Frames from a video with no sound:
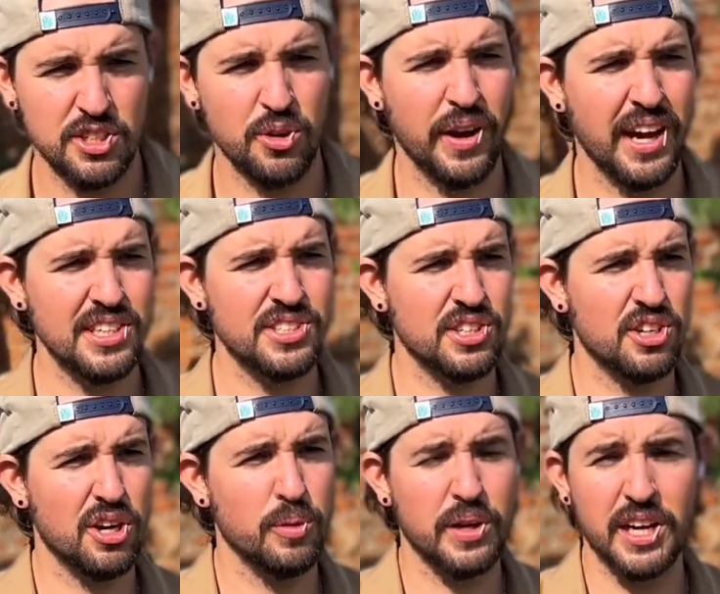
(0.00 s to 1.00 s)
You don't ask the
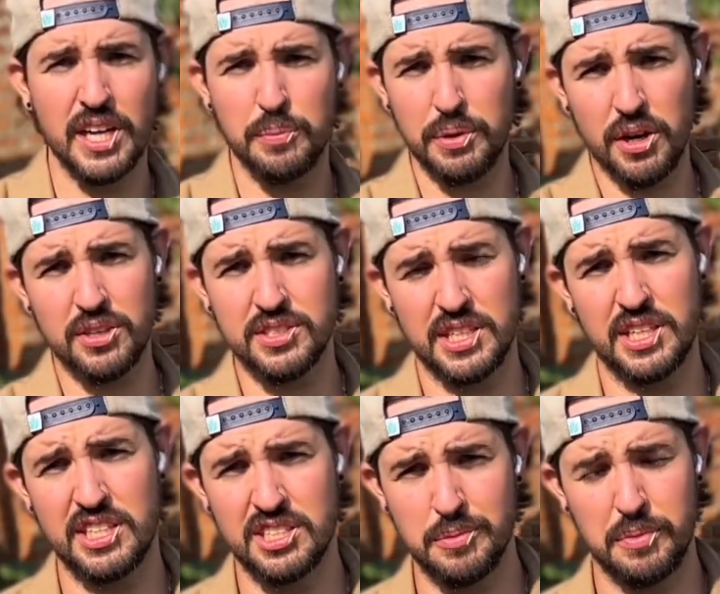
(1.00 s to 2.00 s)
car what kind of parts it
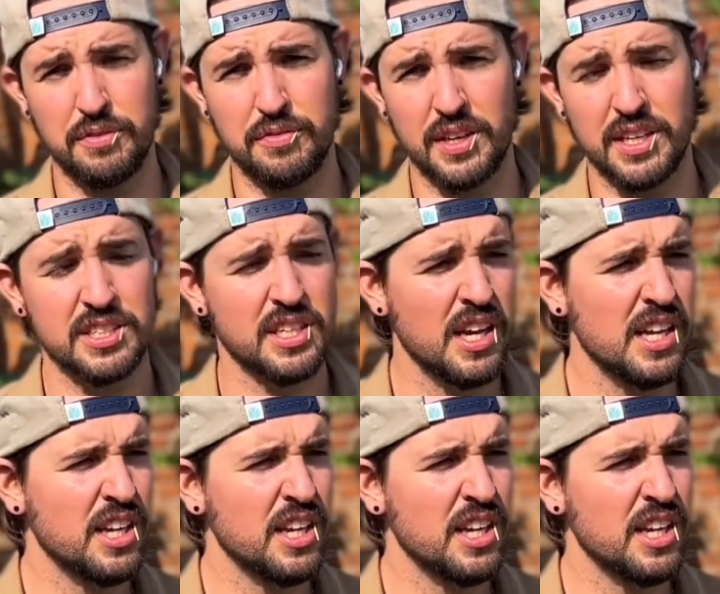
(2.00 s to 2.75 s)
needs to be fixed.